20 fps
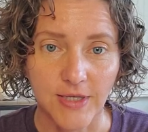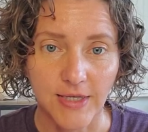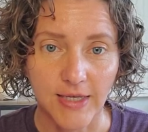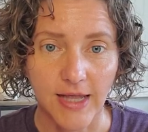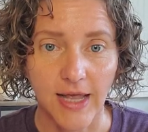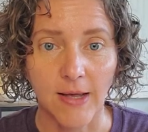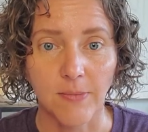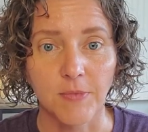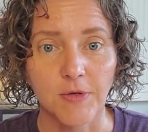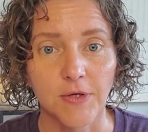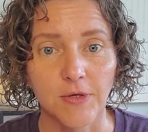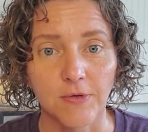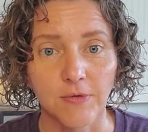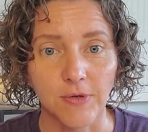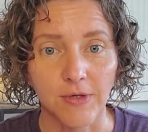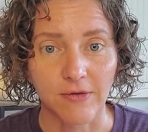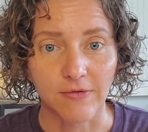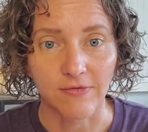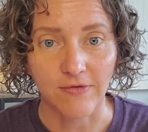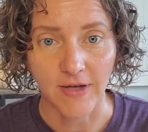is
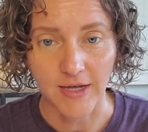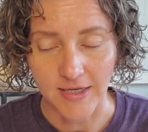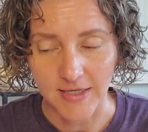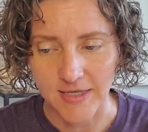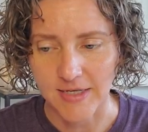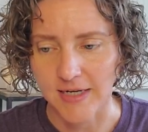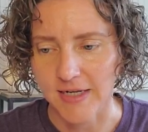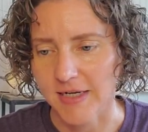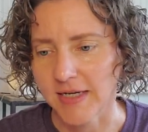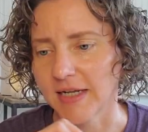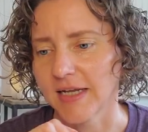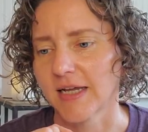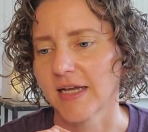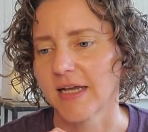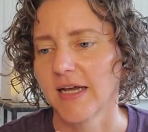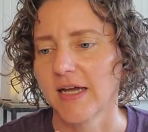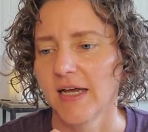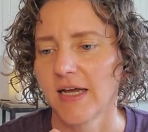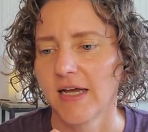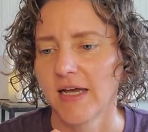absolutely fascinating.
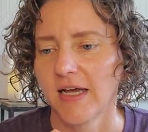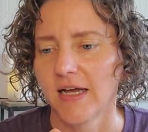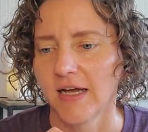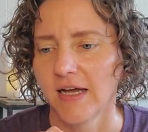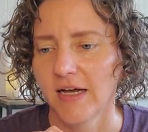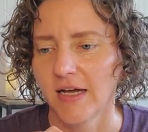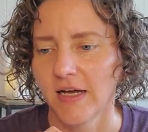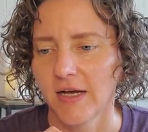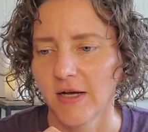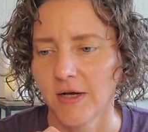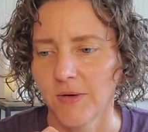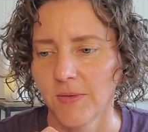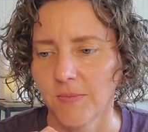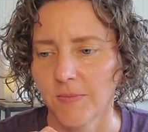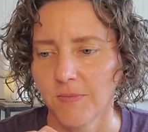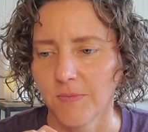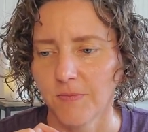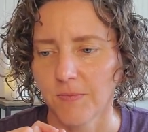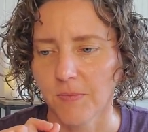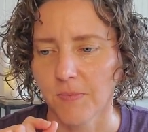
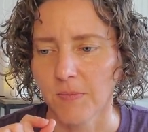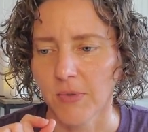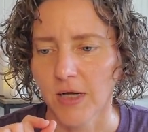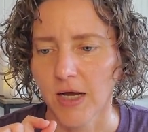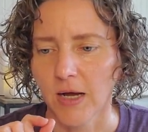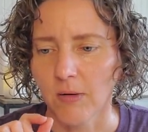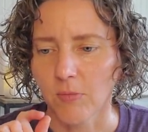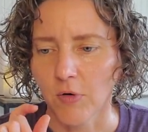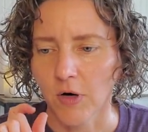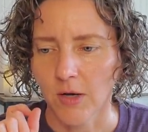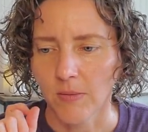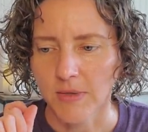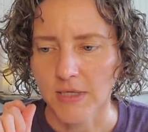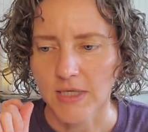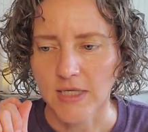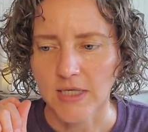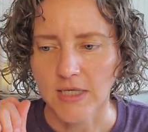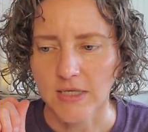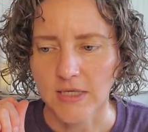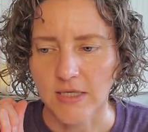But I
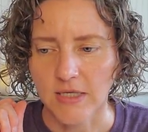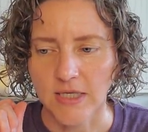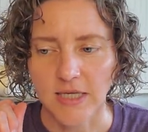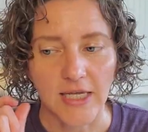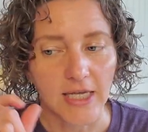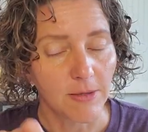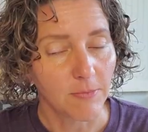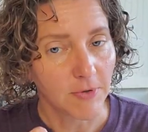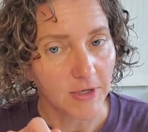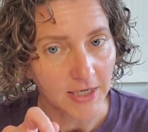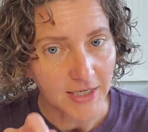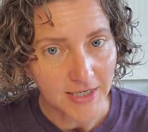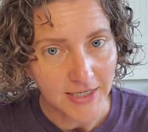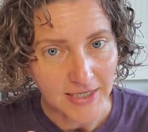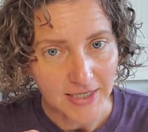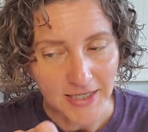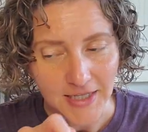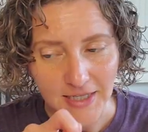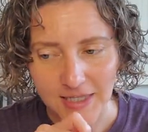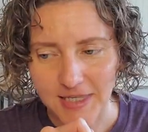promise to keep it
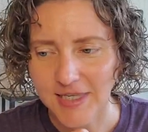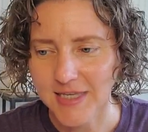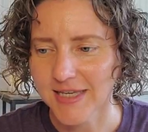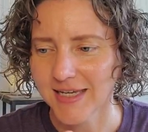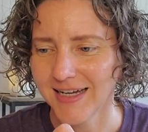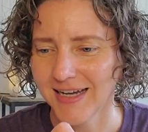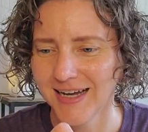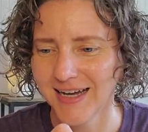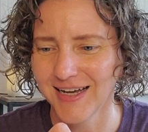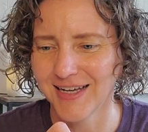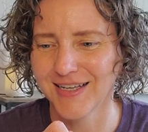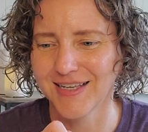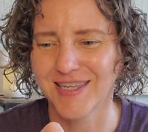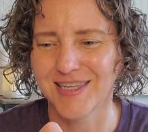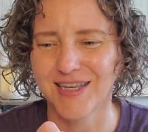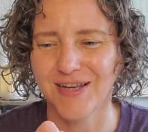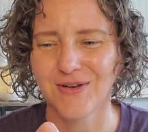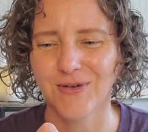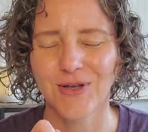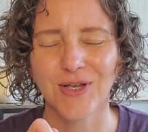condensed.
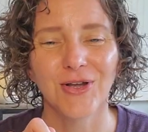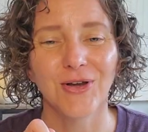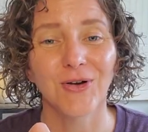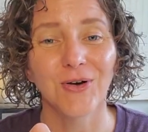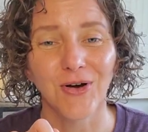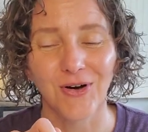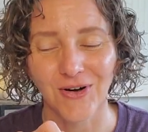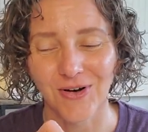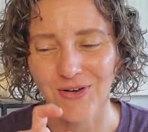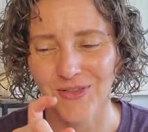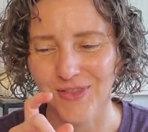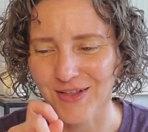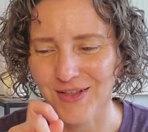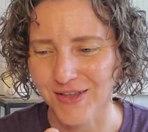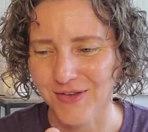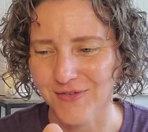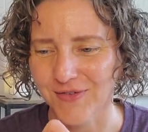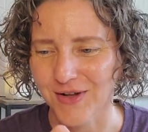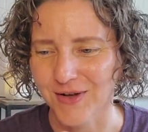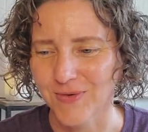So here are the
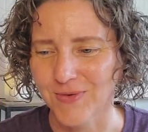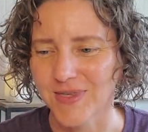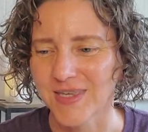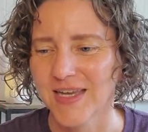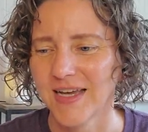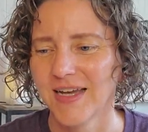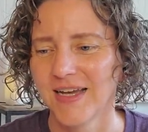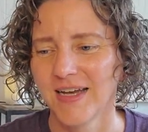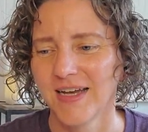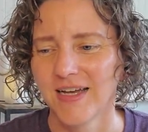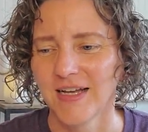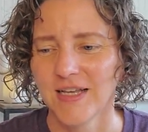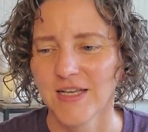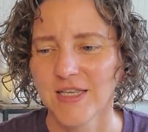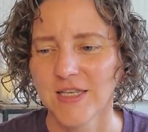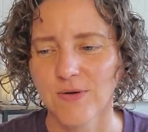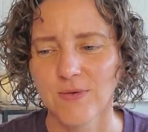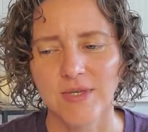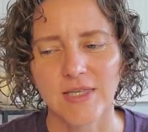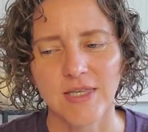cliff notes.
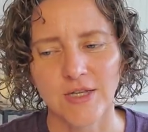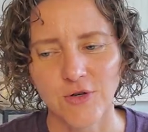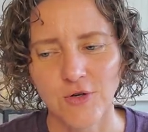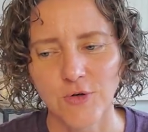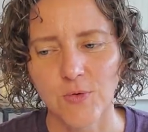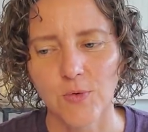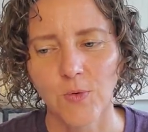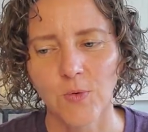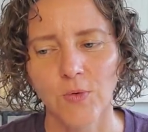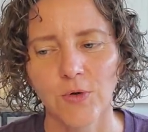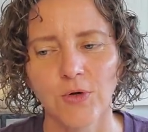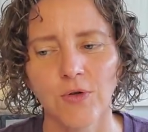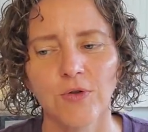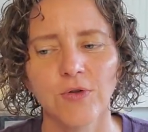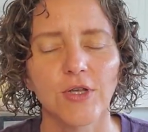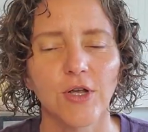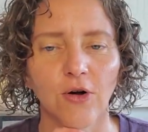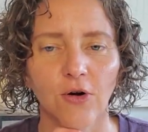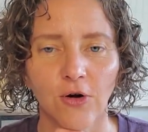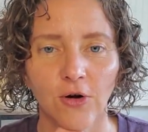So essential
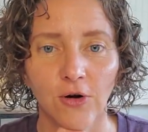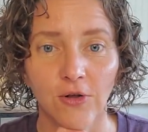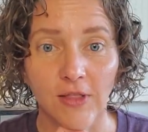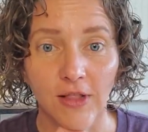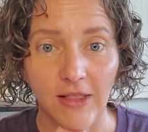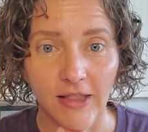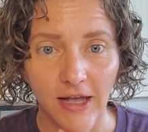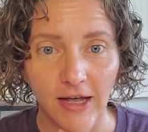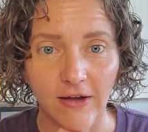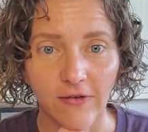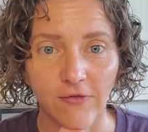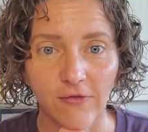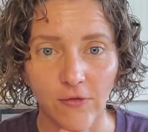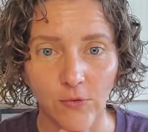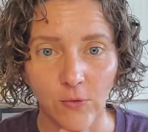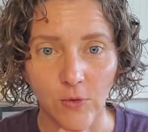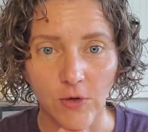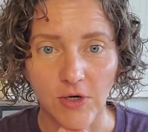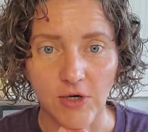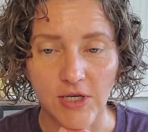oils are the life
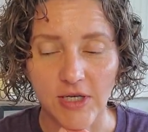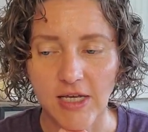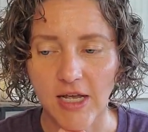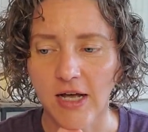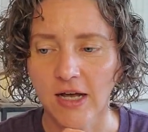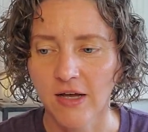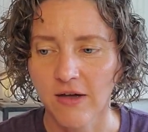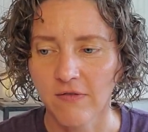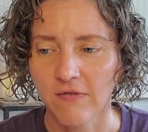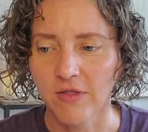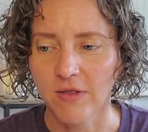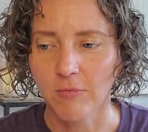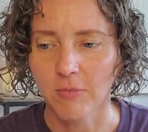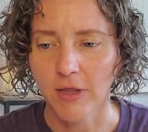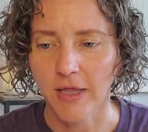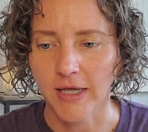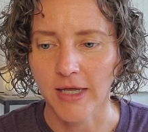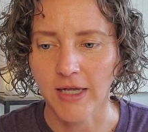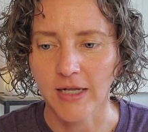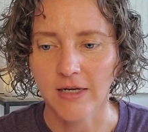force of the
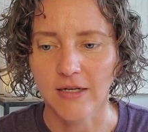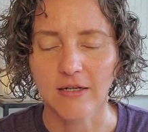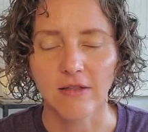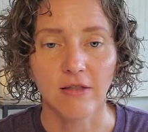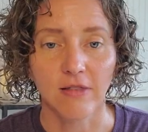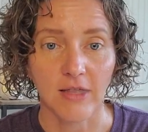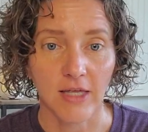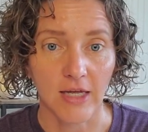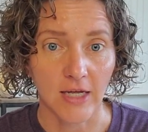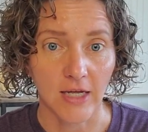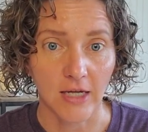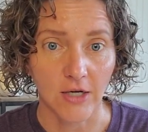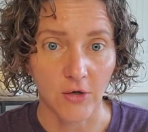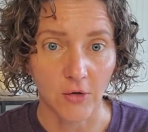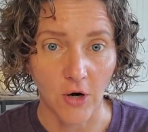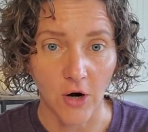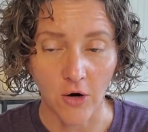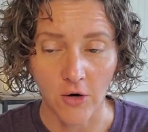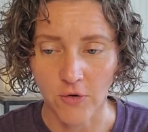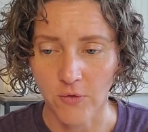plant that they
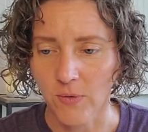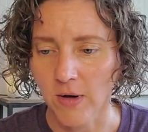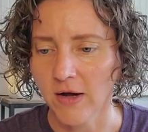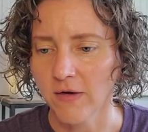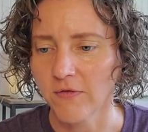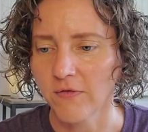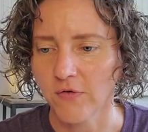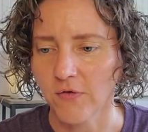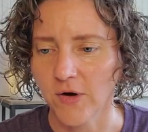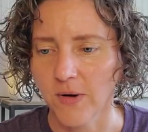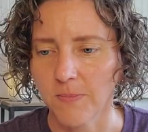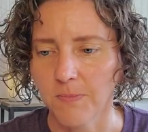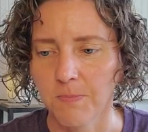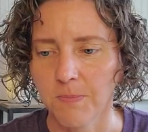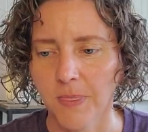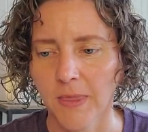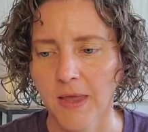are derived from.